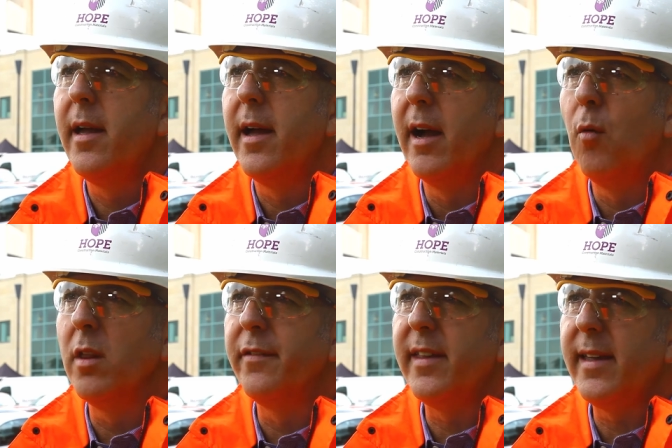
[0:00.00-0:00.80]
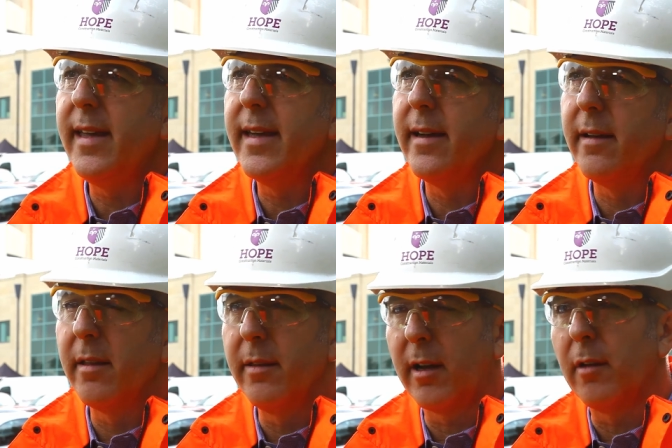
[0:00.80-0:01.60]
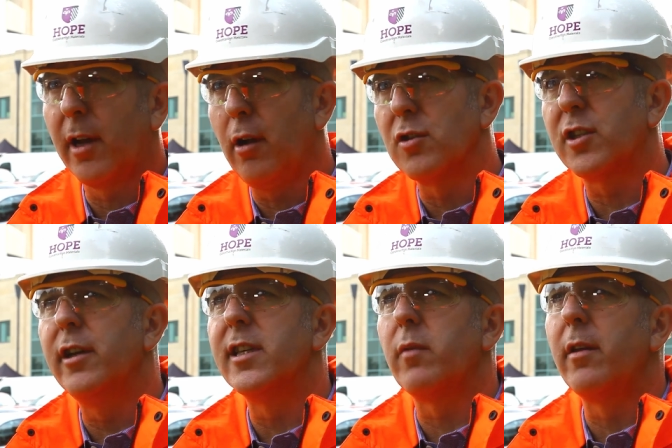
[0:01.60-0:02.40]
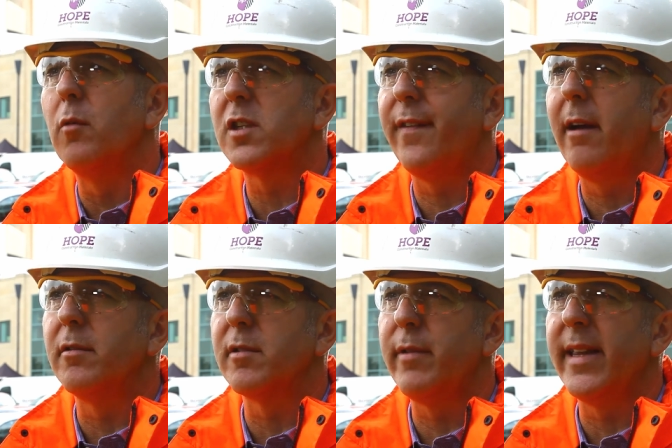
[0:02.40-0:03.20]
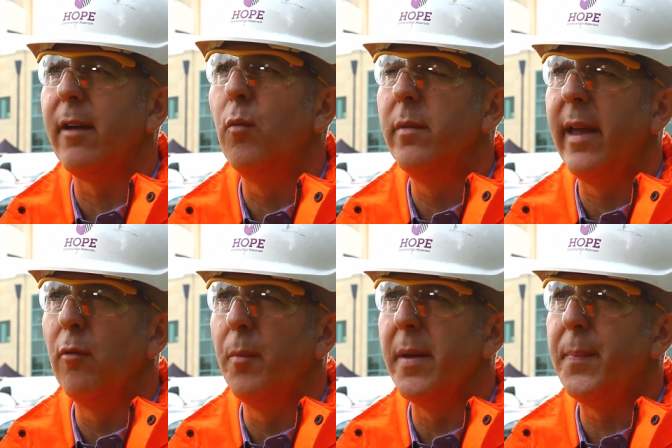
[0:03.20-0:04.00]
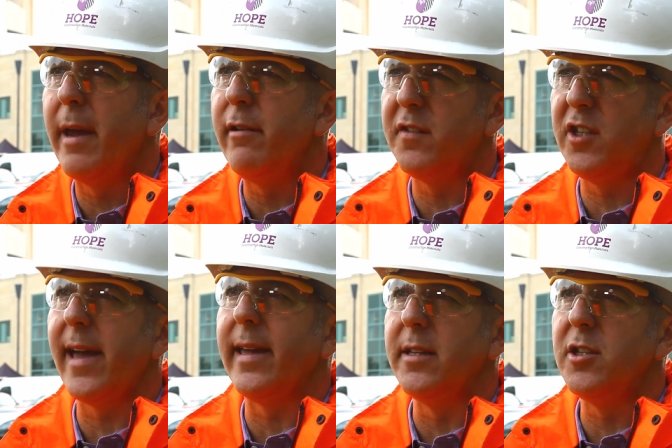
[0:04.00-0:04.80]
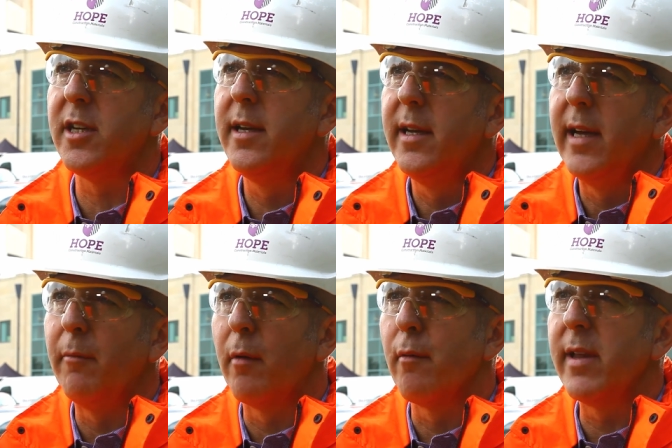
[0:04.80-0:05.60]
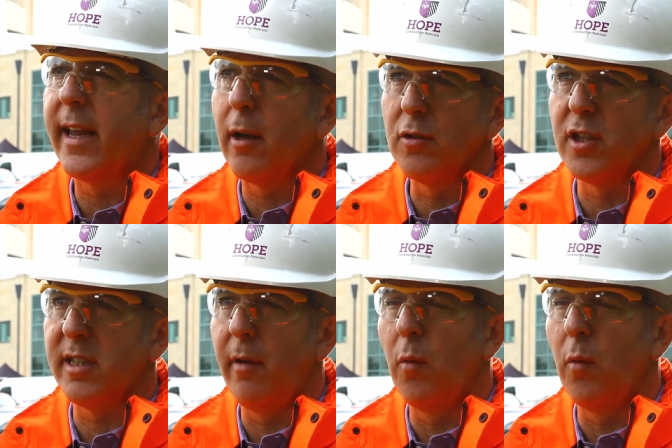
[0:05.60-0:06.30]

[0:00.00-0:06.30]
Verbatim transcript: Uh, one of the, uh, the, the concerns when Hope was founded was really it would be a period of change and we were really conscious that we